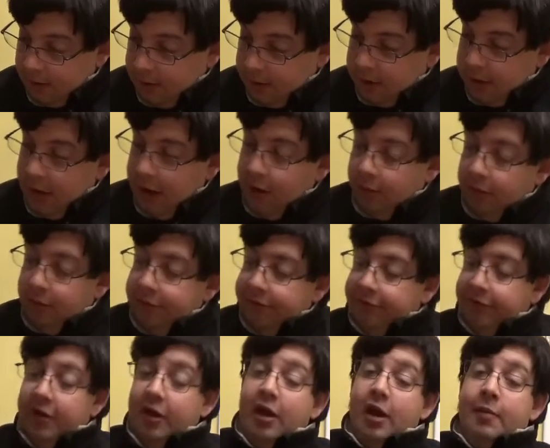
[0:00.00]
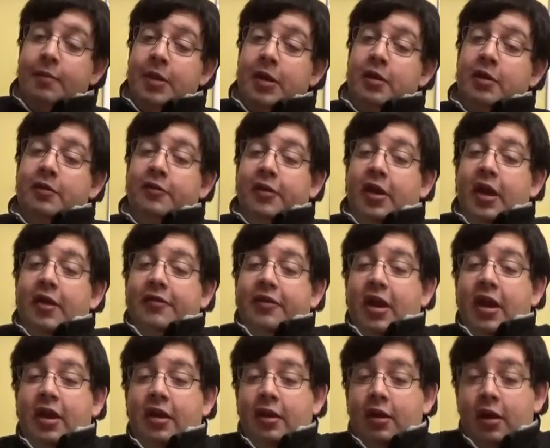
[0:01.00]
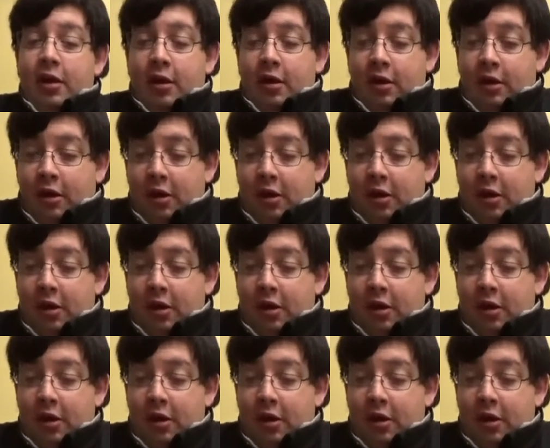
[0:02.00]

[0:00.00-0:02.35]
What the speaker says: Yeah, we'll see. I mean, this guy's had a